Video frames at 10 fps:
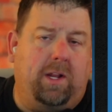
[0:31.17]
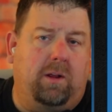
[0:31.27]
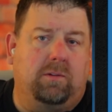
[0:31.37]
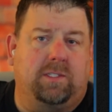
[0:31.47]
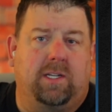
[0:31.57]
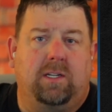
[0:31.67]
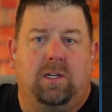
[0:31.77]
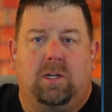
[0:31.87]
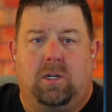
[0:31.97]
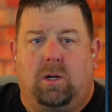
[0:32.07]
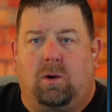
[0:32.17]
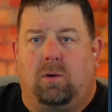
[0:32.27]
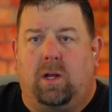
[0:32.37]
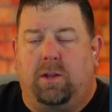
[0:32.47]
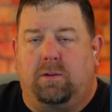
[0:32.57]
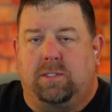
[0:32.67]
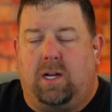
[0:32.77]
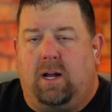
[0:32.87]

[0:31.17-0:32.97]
used it or others.